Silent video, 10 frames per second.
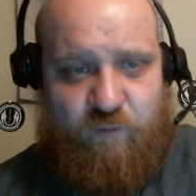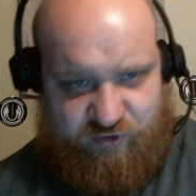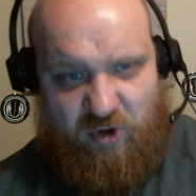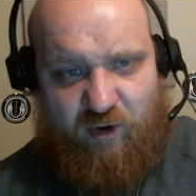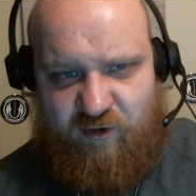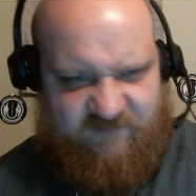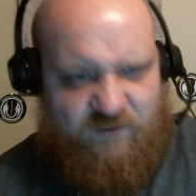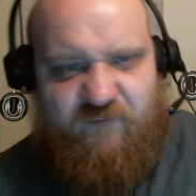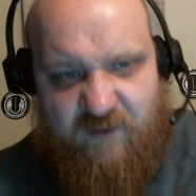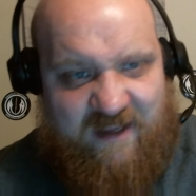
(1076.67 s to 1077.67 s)
well, Charles, if
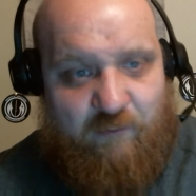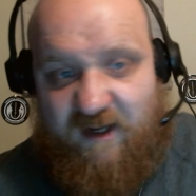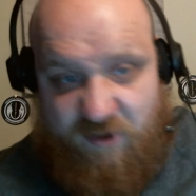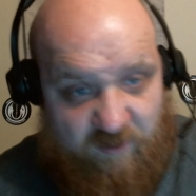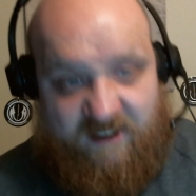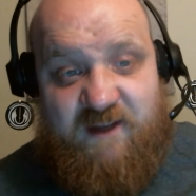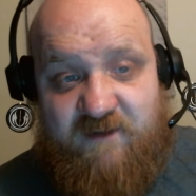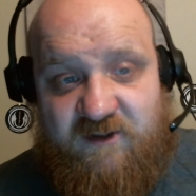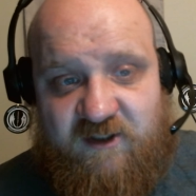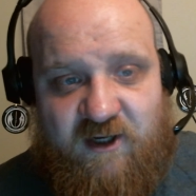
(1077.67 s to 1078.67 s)
you feel that way, you want to hit
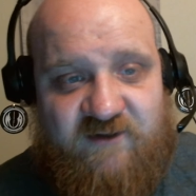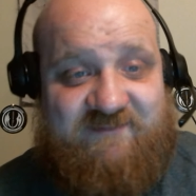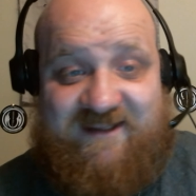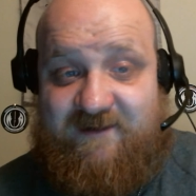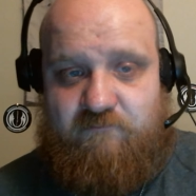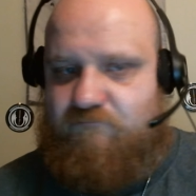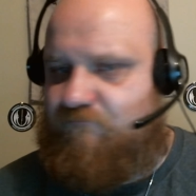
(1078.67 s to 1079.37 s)
me in the nose? I'd be like,